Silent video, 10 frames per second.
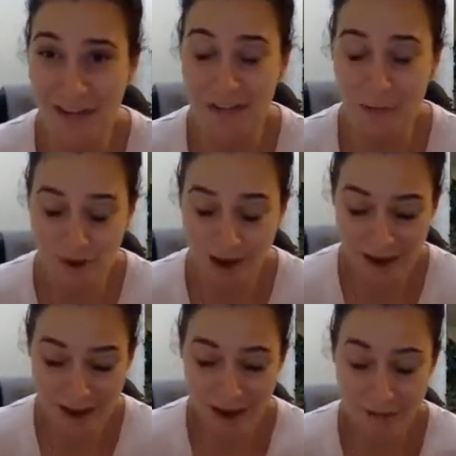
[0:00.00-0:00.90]
So right
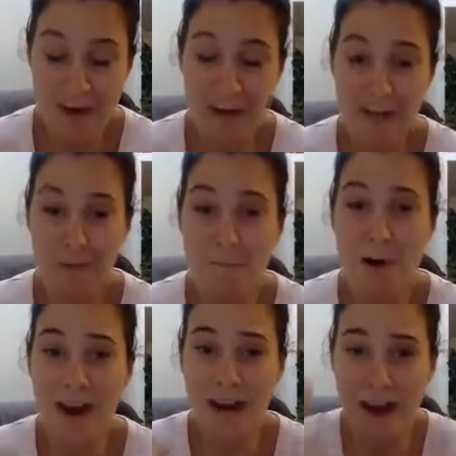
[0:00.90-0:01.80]
now,
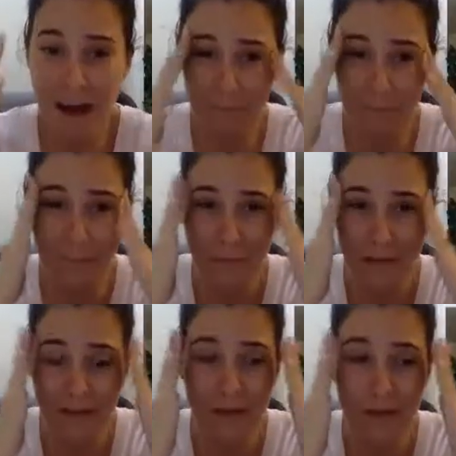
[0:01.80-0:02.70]
my
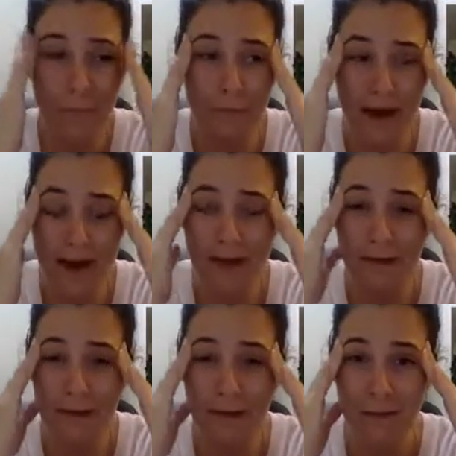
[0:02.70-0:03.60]
little brain,
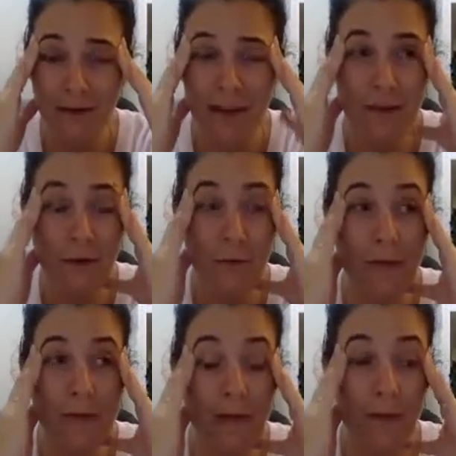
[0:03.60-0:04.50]
my little,
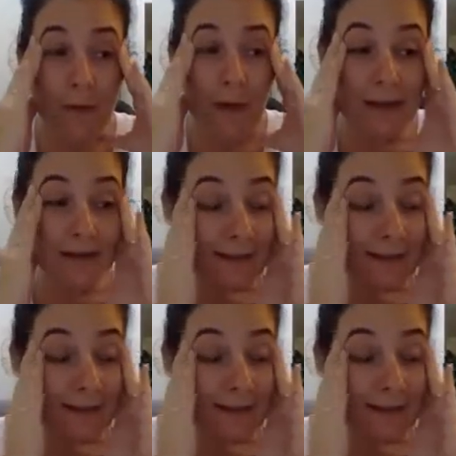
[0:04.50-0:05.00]
what do you call that?